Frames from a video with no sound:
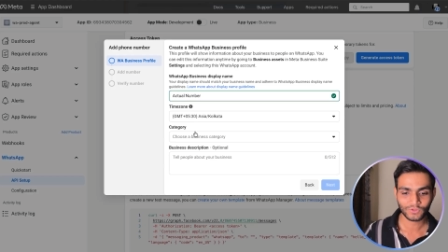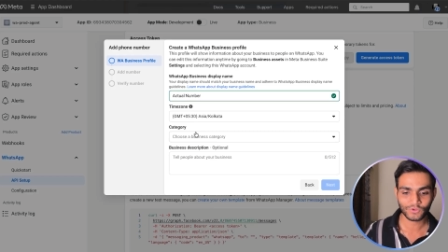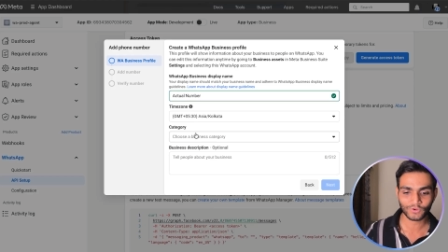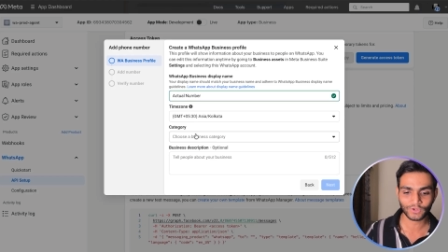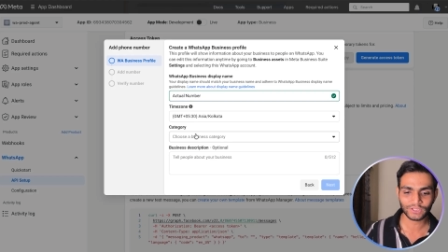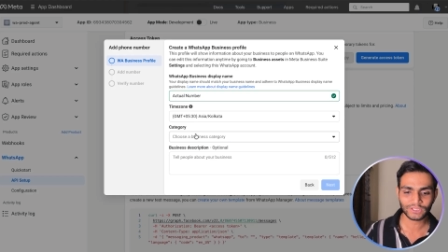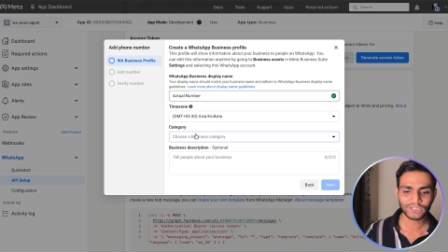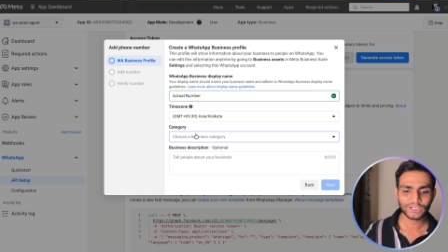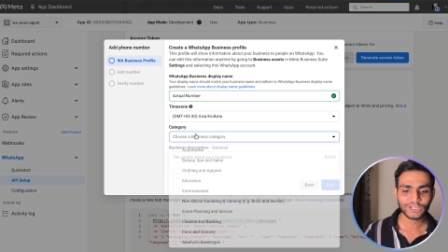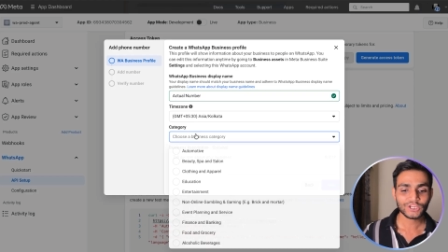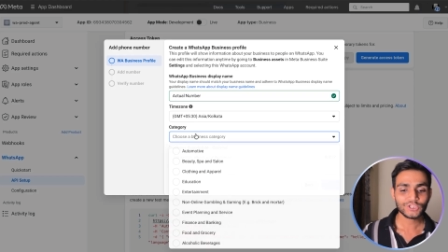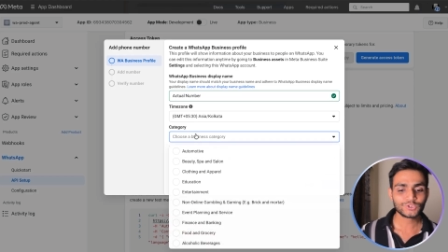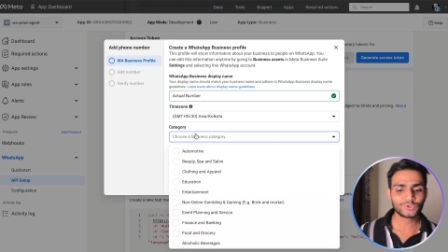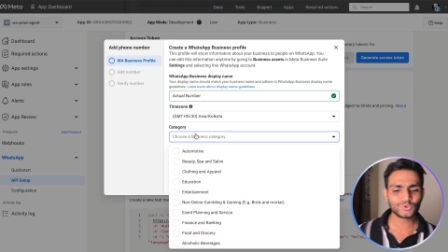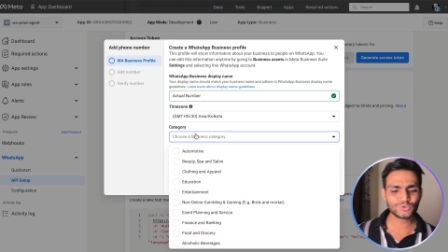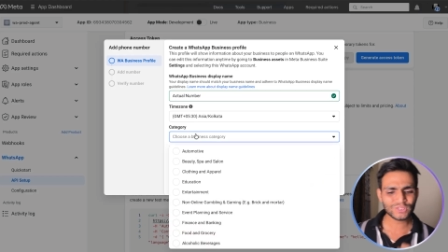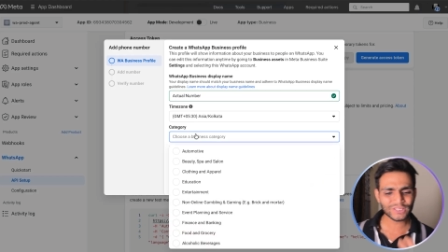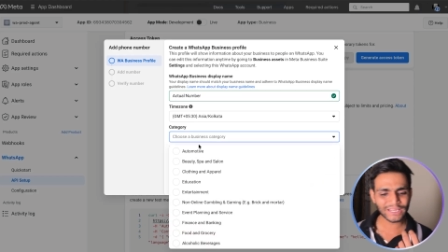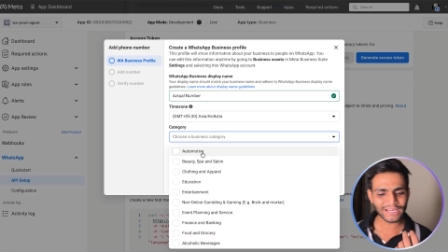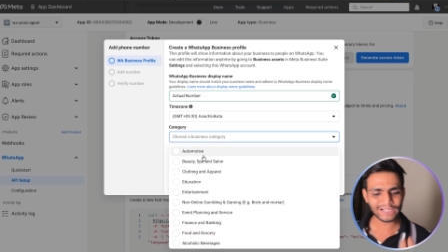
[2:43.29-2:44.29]
Okay.
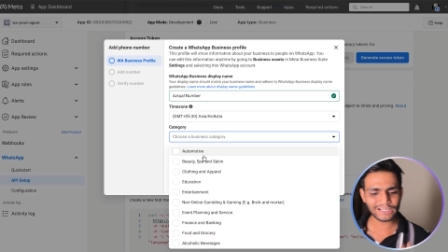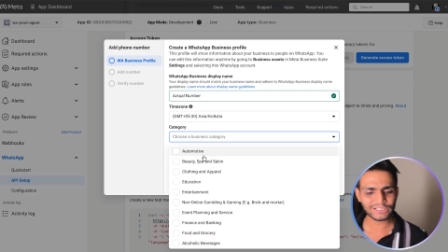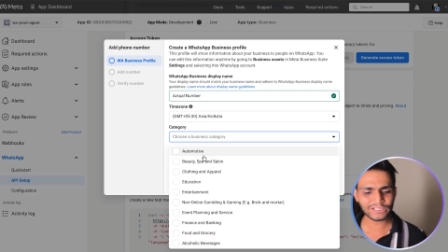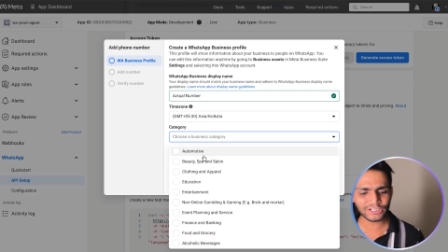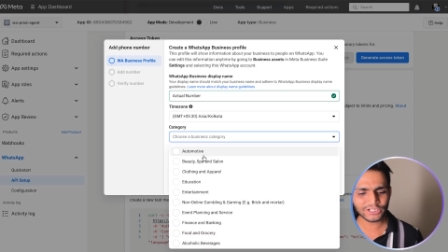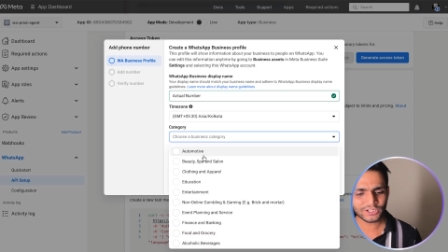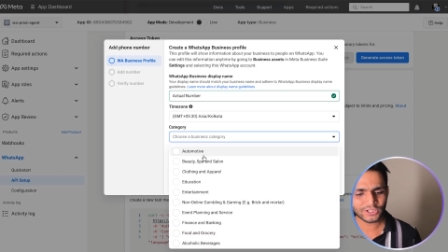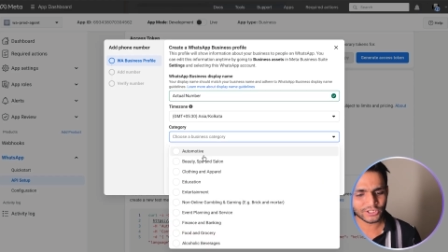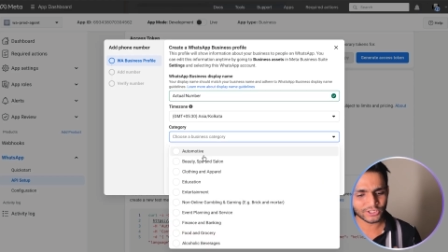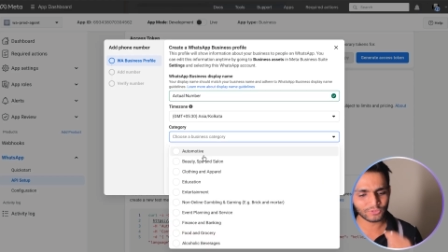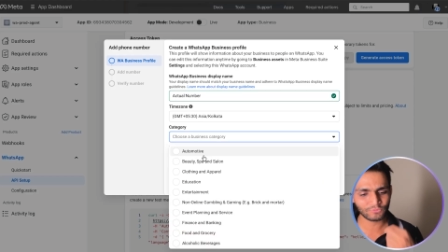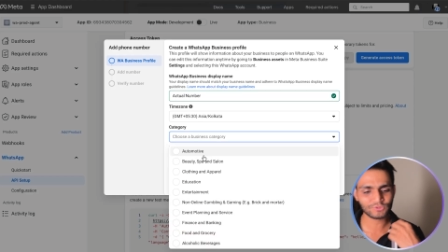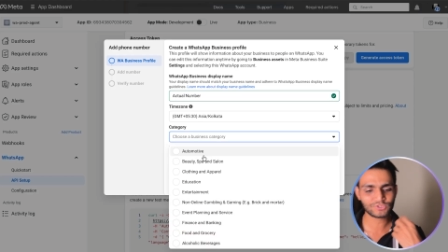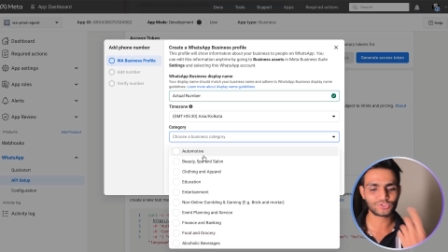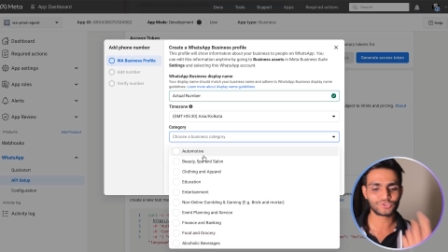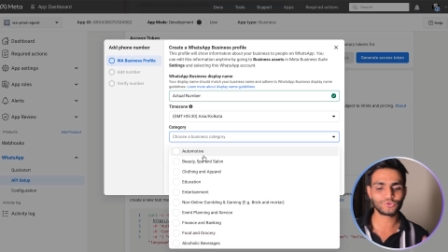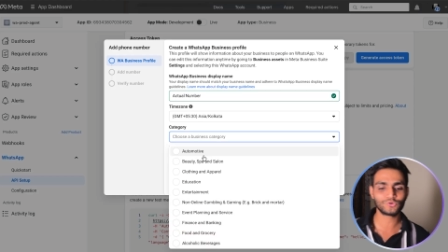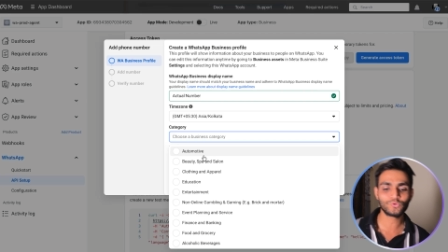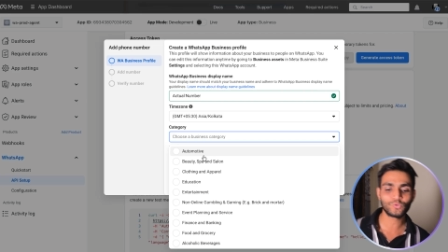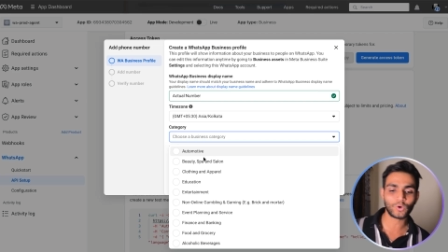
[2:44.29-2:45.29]
Choose the category in which
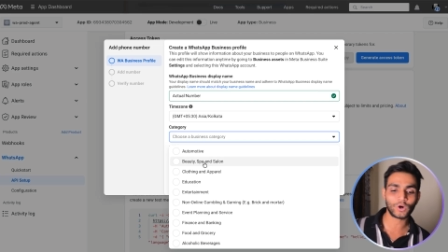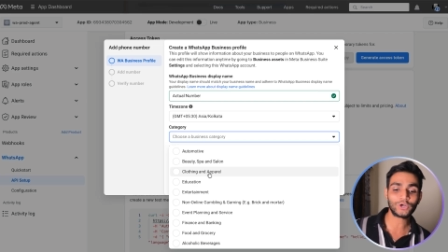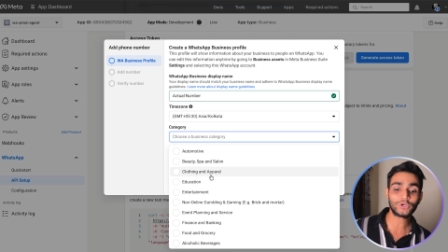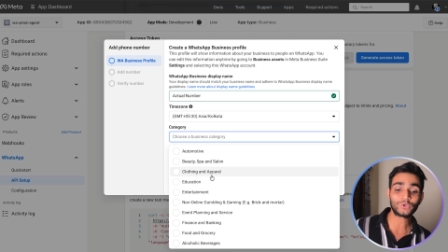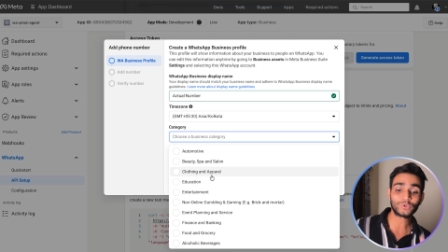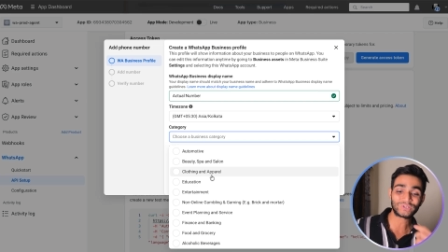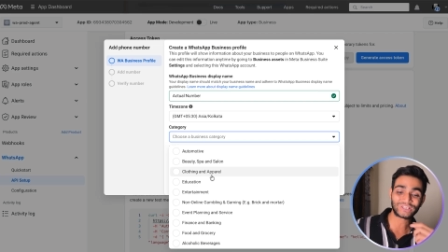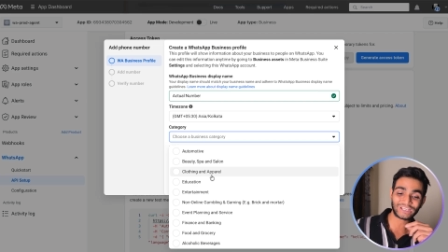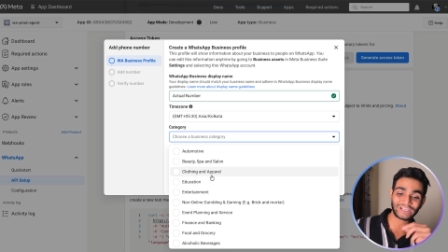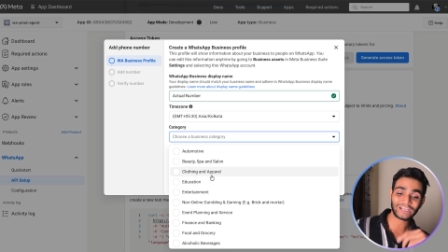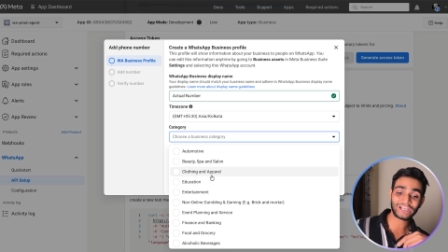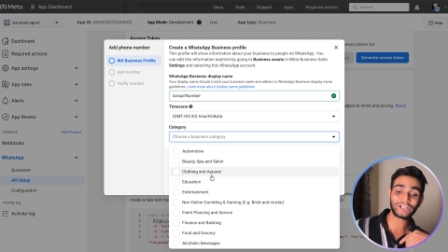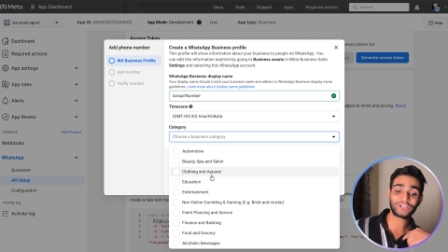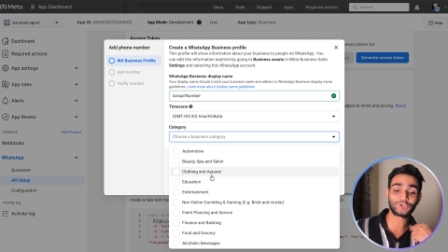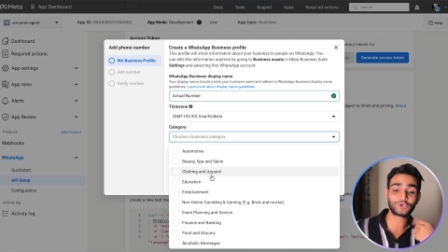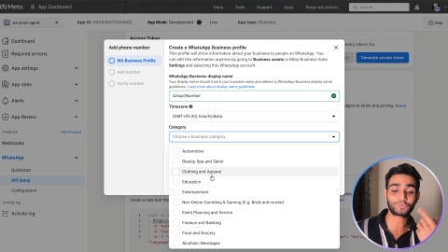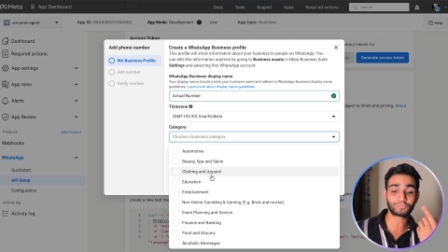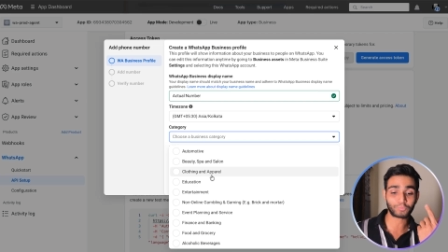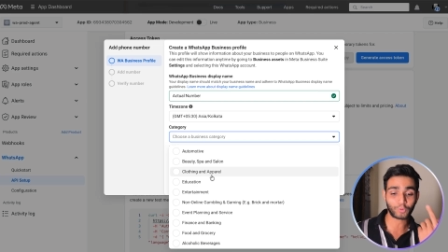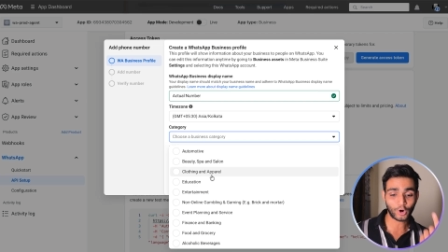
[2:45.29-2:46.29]
you want to create
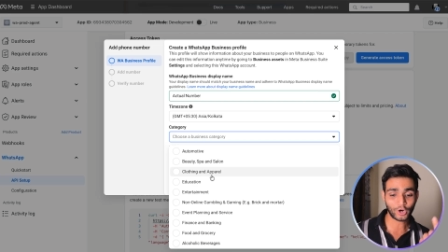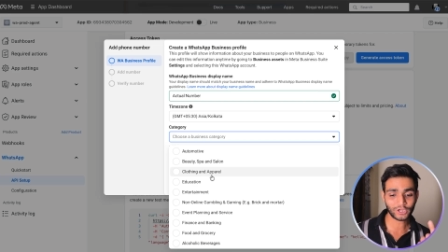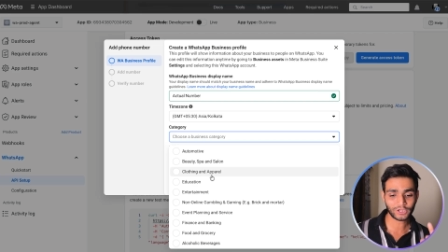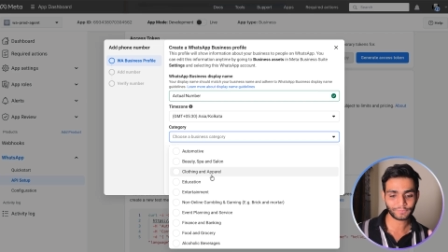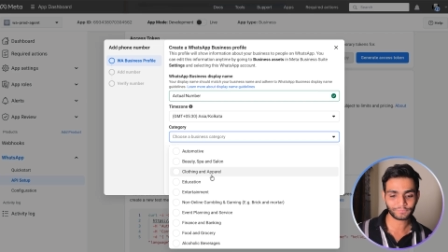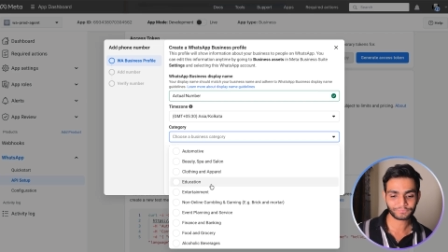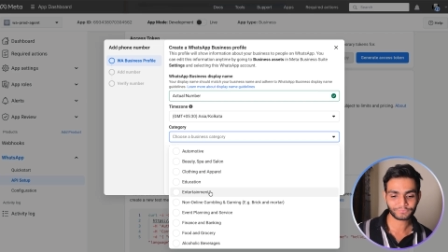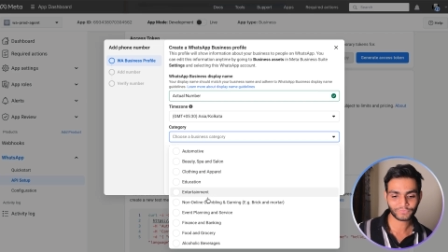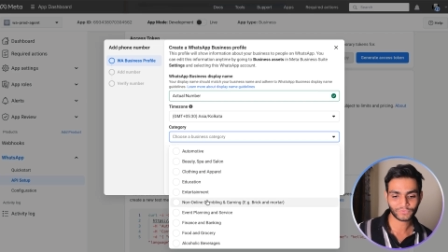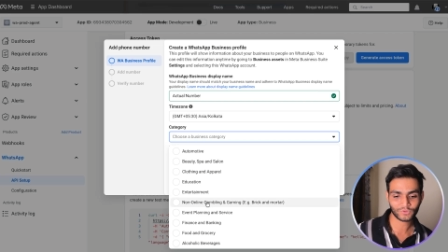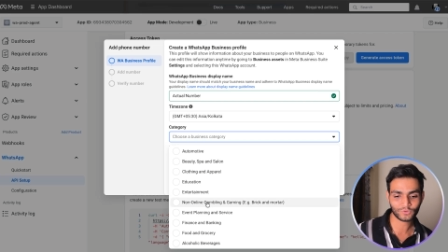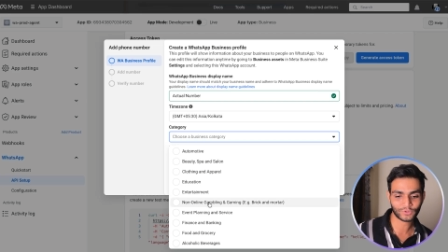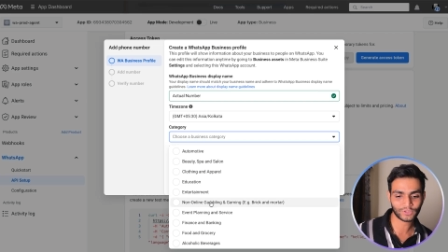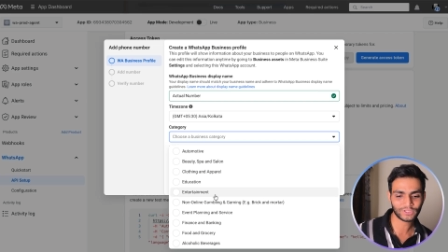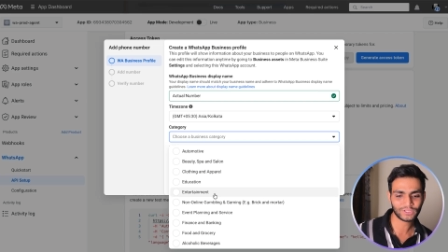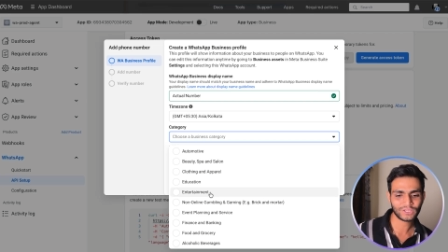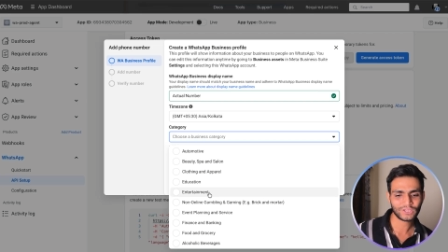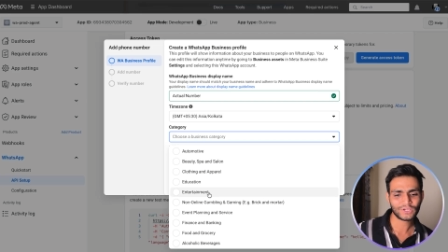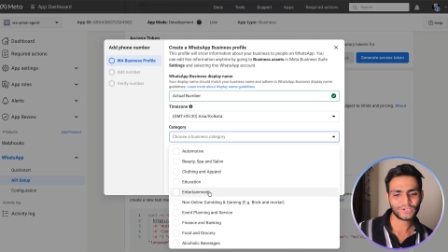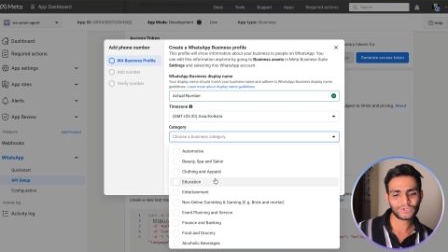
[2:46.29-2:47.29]
your bot. Okay.
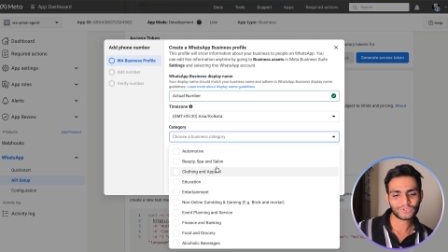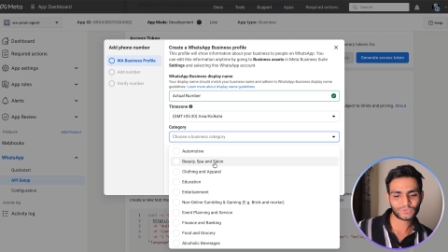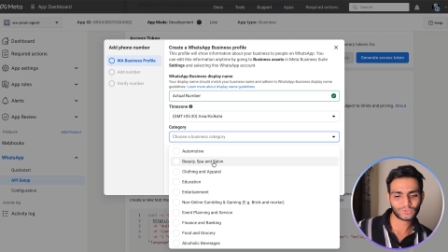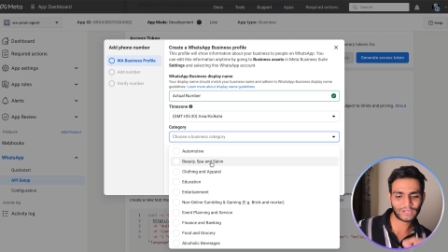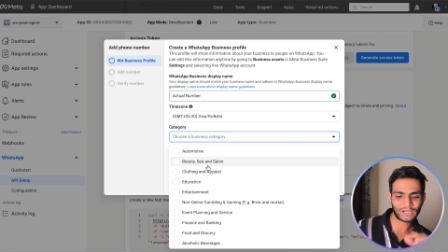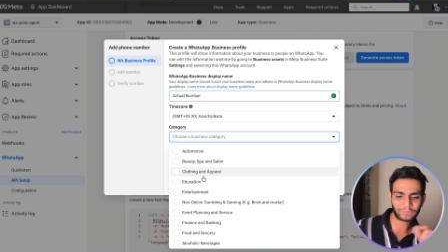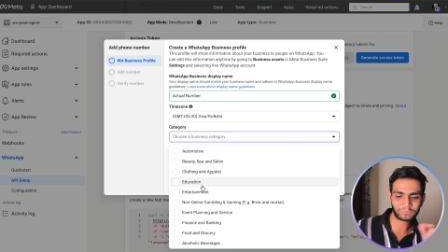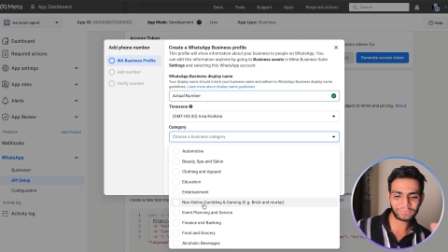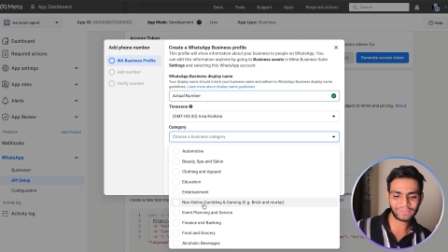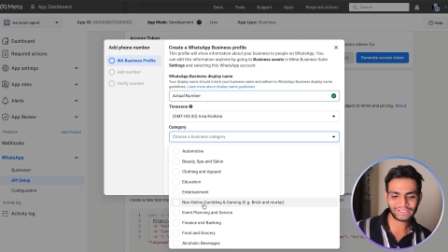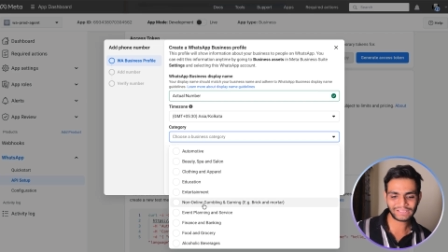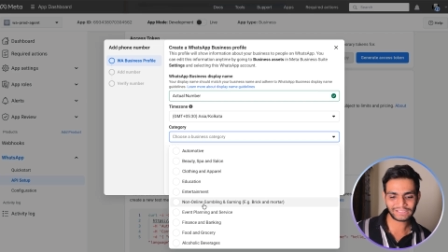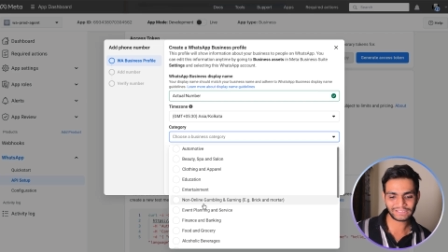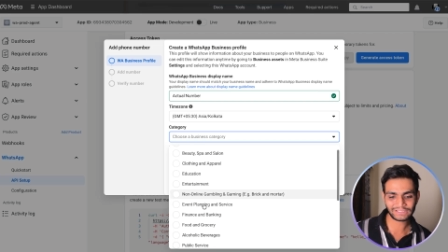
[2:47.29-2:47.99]
So let me